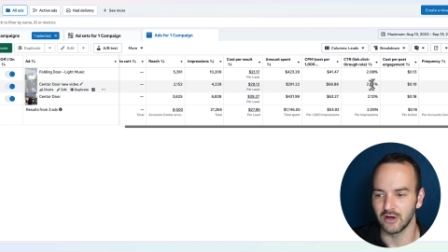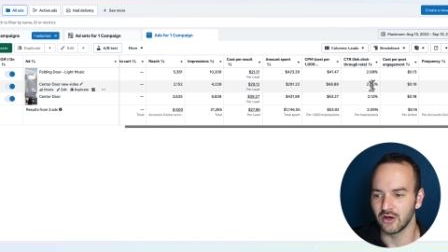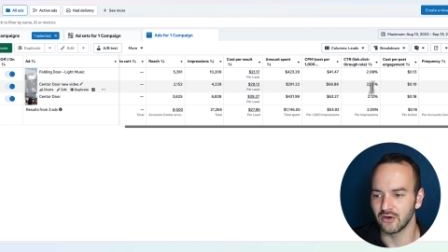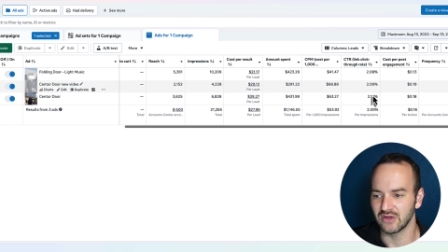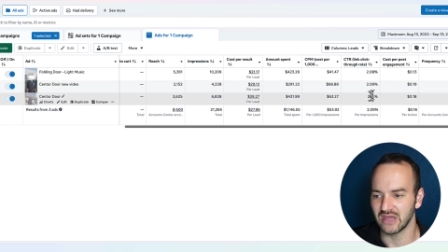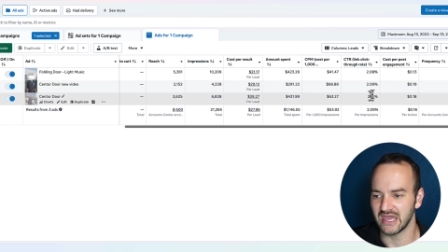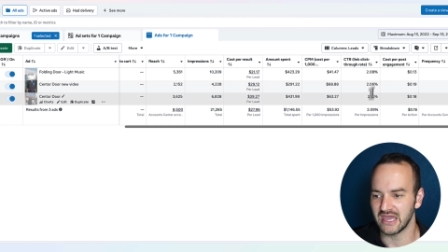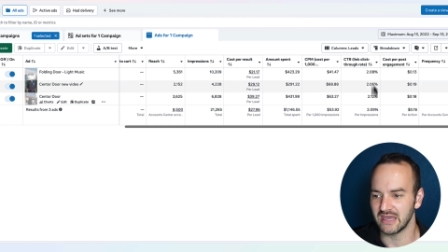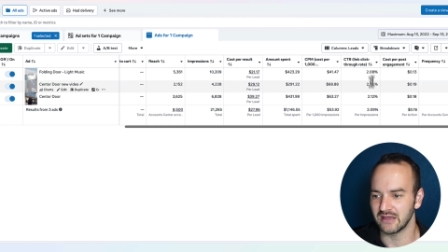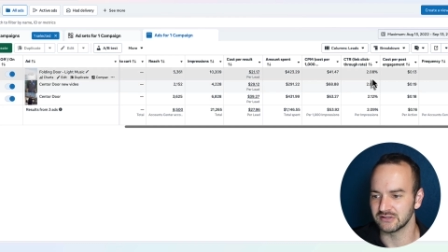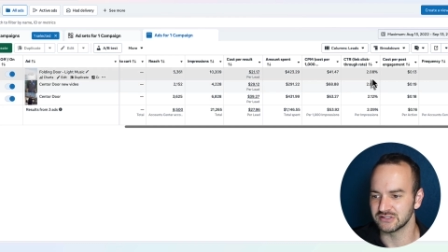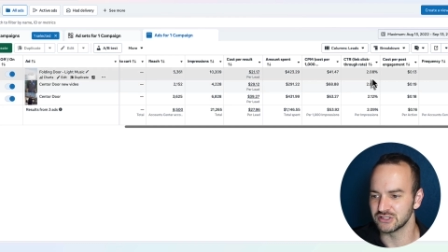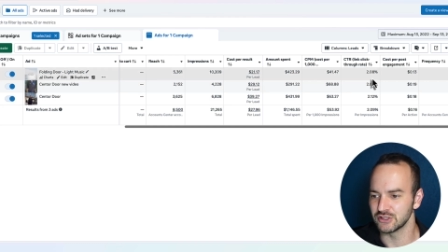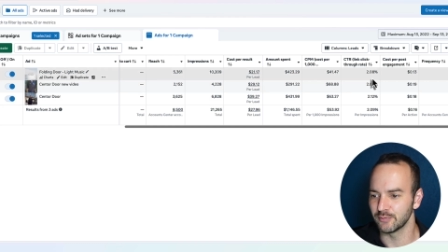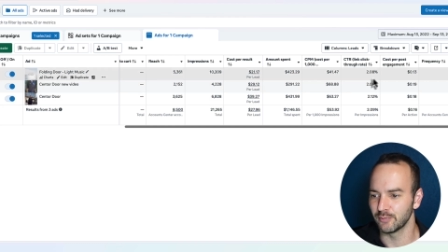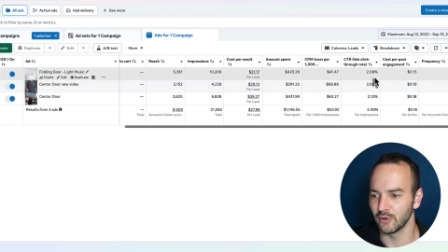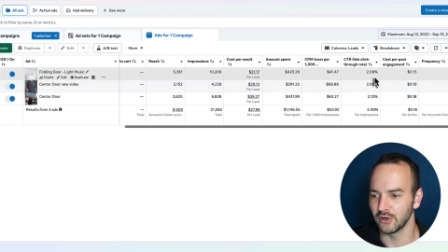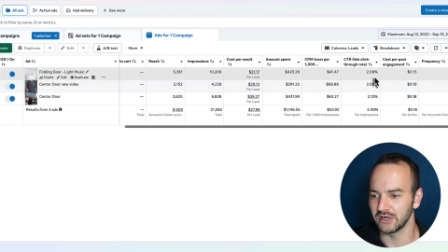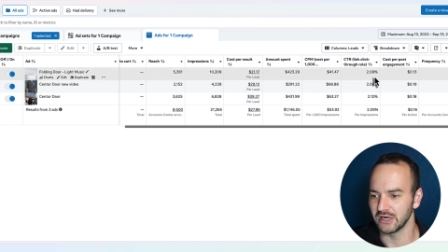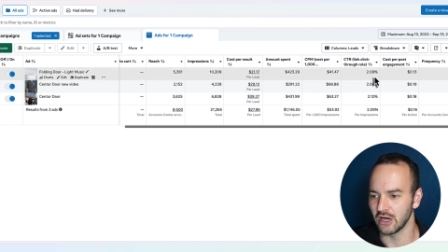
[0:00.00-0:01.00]
Okay.
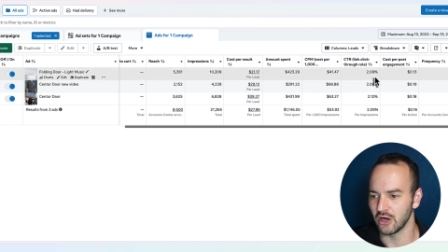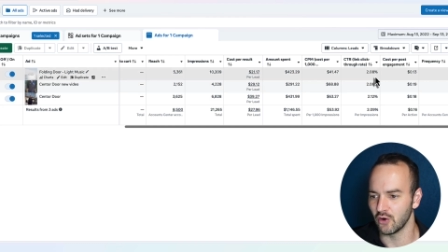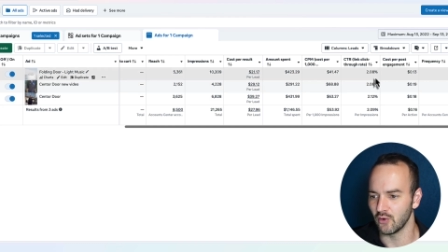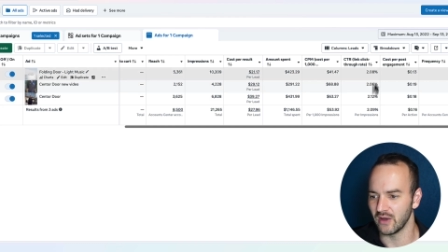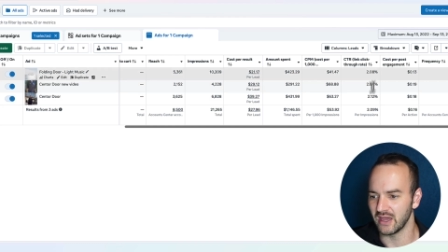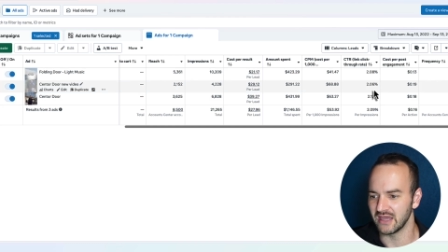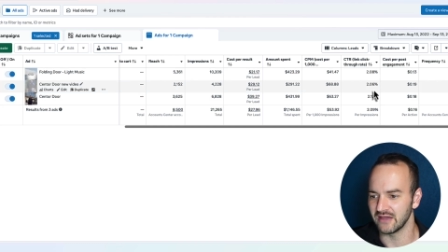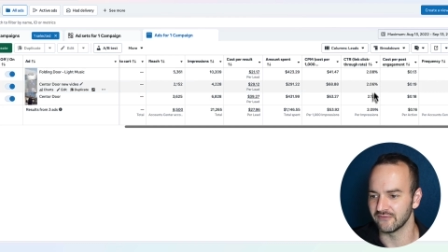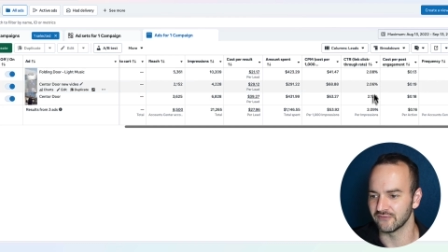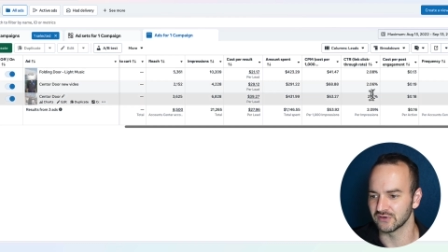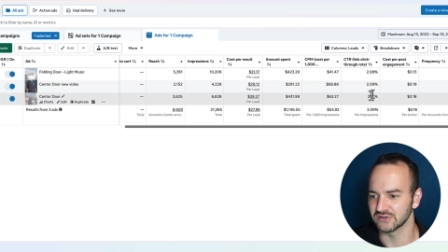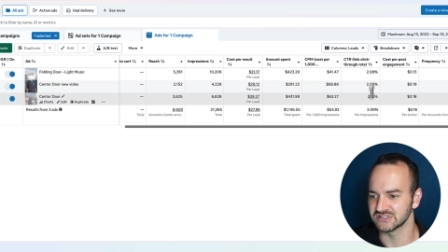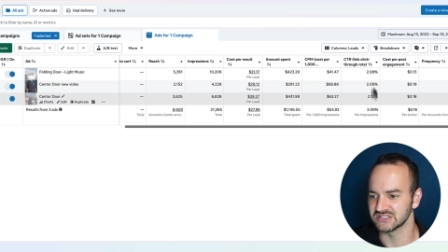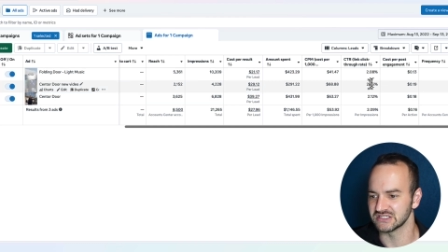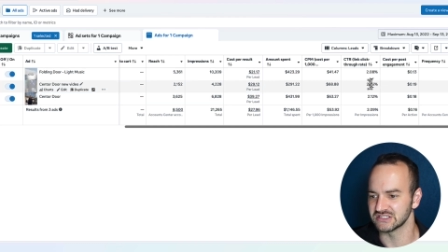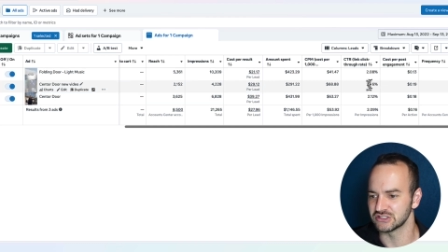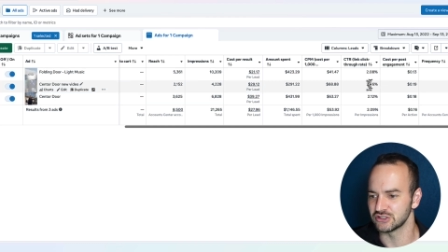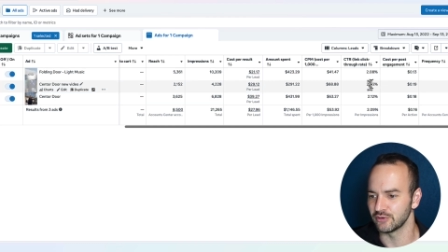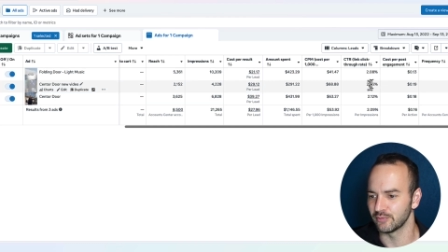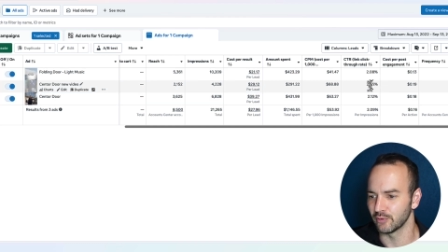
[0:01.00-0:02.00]
2.08 versus
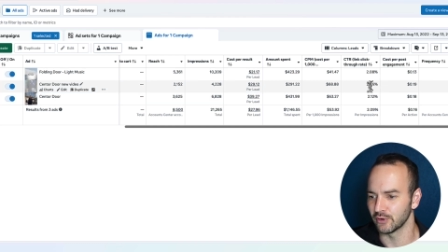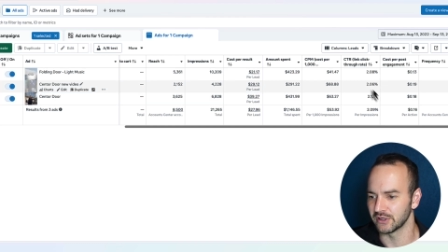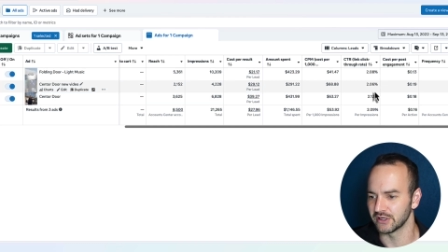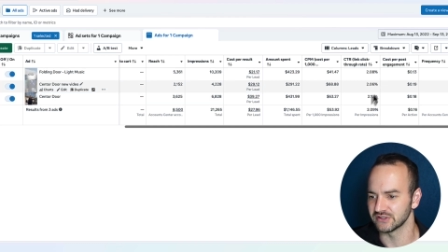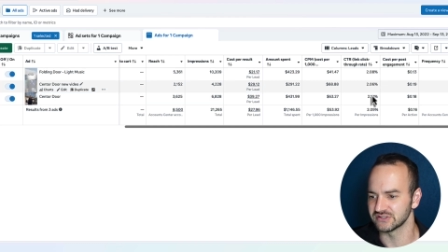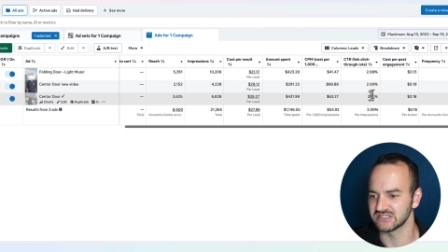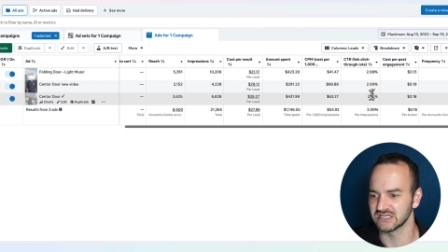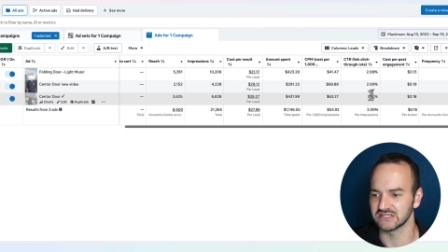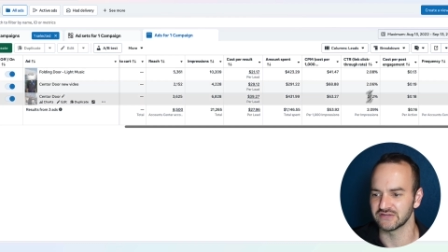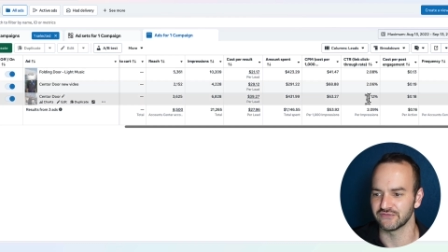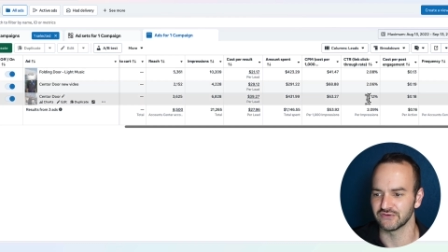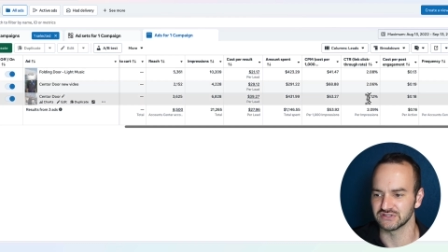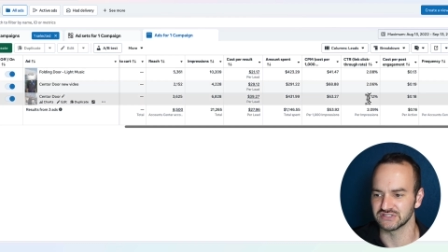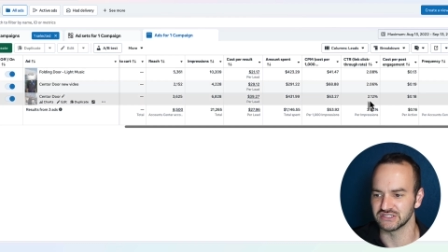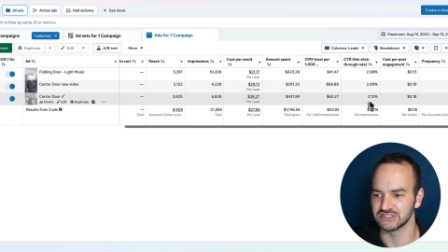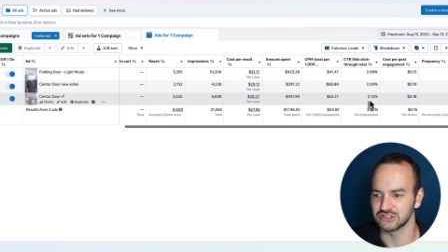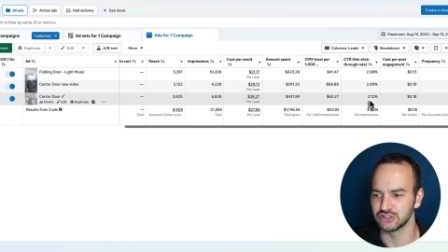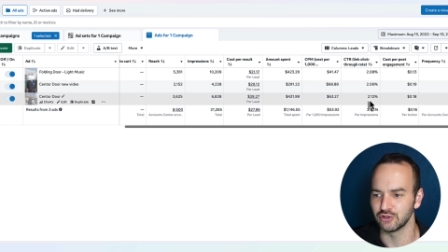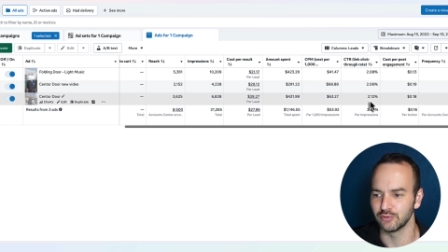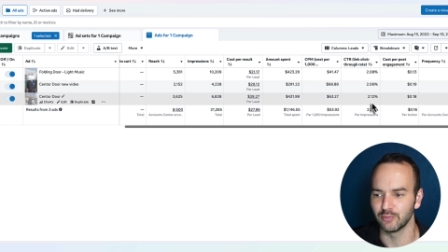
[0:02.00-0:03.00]
2.06
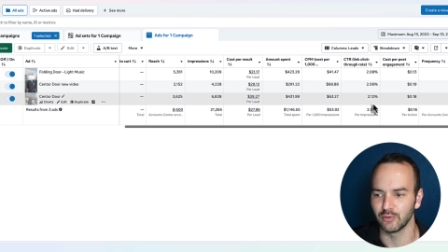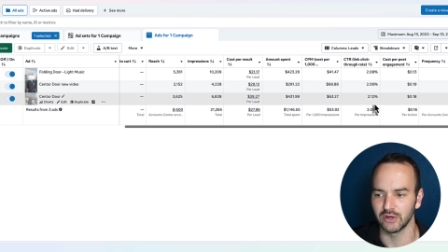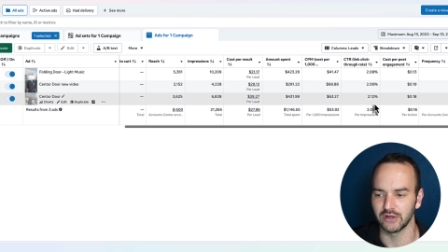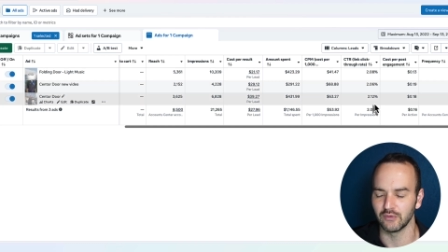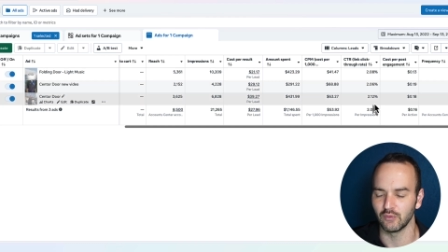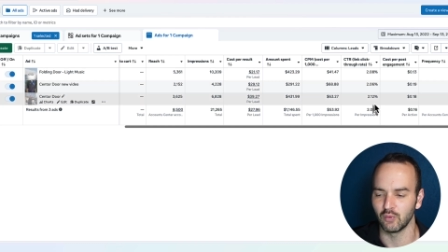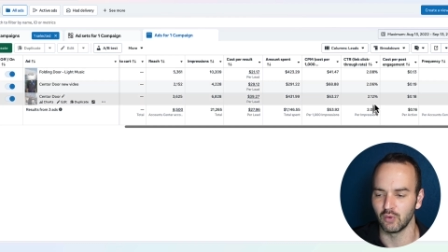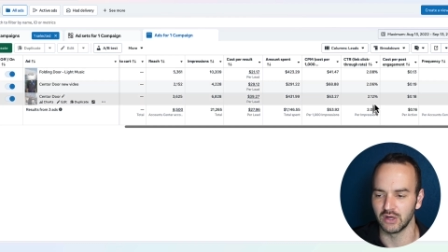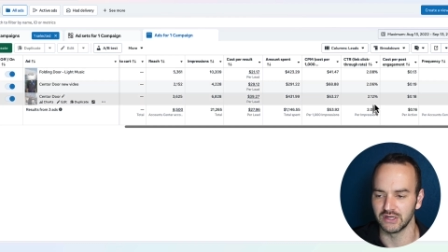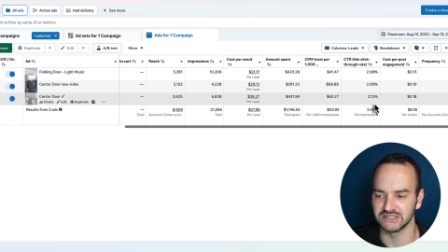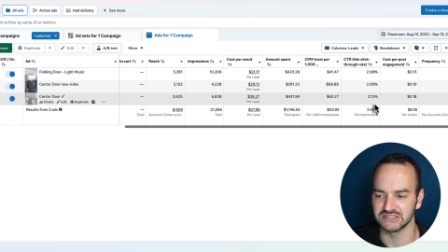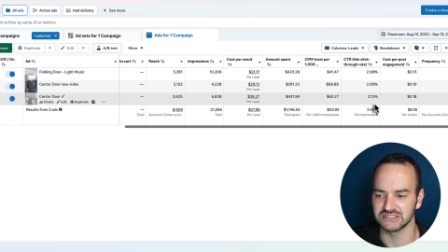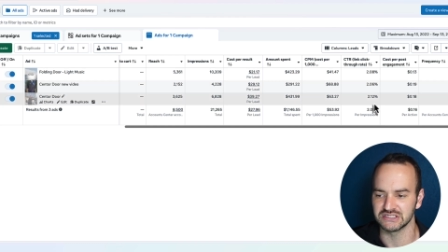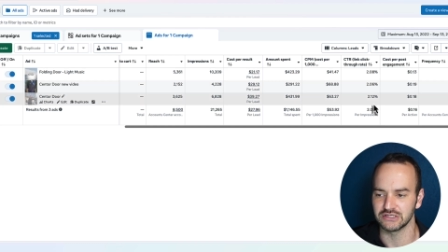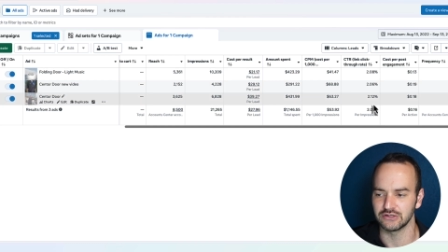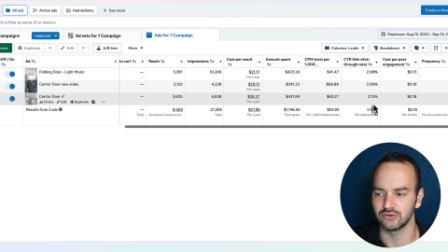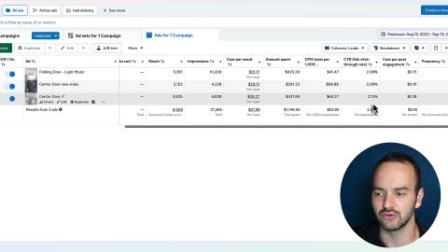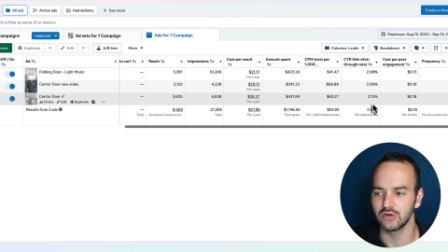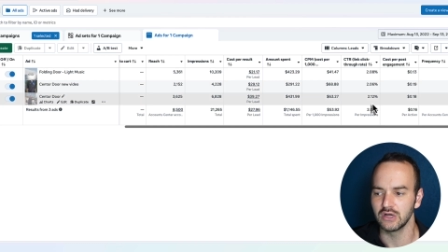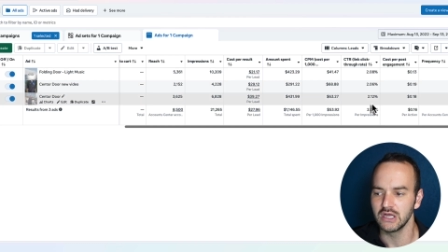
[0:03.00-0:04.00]
versus
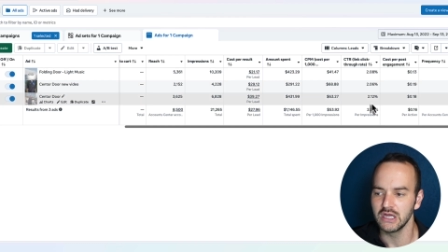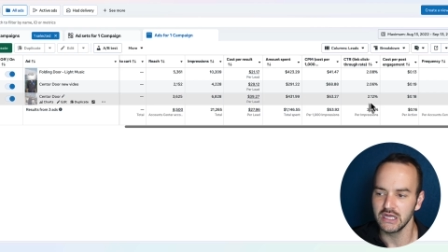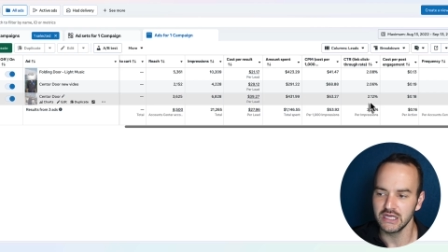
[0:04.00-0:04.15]
2.12.